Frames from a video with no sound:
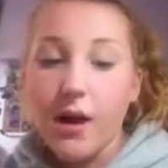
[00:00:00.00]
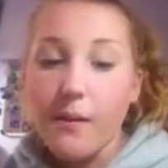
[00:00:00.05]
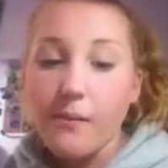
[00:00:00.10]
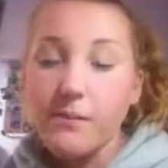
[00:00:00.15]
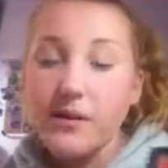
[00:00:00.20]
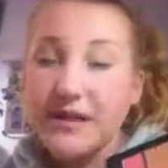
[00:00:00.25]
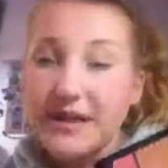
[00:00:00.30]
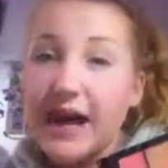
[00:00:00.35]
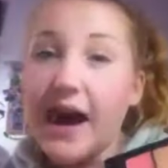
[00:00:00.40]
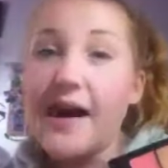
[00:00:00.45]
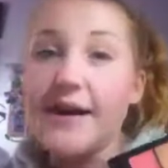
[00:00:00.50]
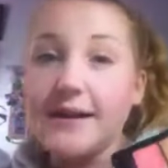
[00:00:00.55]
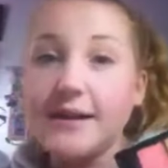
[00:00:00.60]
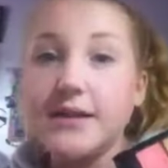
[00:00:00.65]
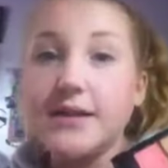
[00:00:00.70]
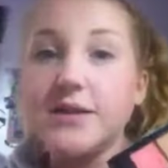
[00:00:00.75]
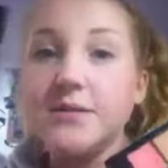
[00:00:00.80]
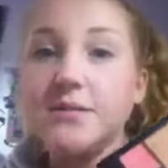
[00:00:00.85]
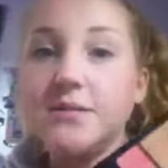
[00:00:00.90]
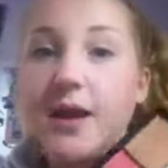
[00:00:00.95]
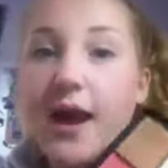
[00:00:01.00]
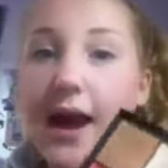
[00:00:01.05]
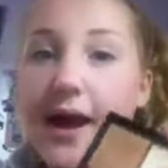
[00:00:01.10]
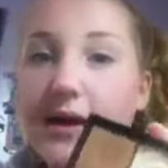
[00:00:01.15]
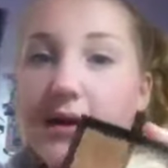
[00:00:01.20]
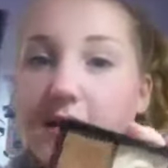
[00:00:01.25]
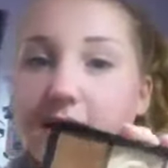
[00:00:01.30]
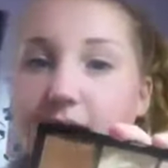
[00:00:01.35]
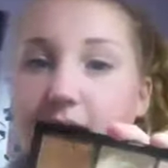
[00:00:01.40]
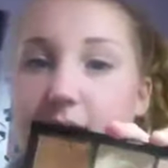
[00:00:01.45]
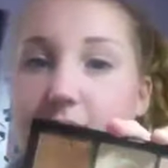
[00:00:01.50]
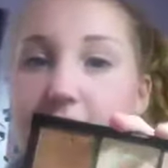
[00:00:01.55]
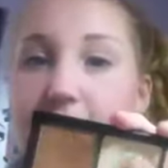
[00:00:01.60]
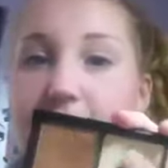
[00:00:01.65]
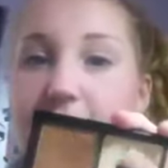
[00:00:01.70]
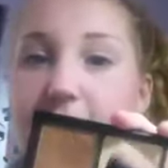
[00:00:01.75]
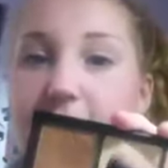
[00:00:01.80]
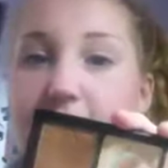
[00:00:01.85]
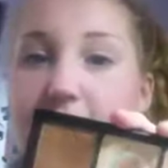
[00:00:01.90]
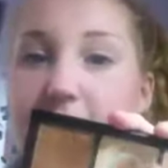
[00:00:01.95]
but now I don't. I used to
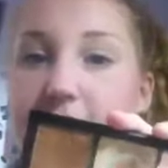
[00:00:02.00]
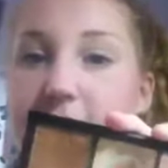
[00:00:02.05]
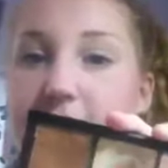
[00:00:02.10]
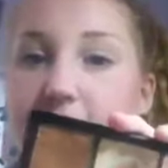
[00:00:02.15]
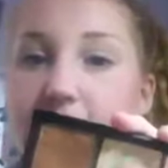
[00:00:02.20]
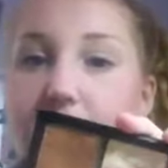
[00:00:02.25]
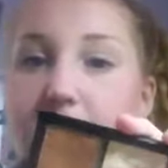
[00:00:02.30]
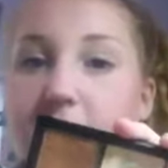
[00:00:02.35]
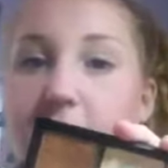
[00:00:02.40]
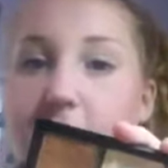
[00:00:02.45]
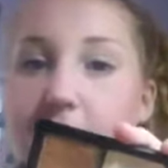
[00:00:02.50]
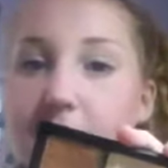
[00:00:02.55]
mix these two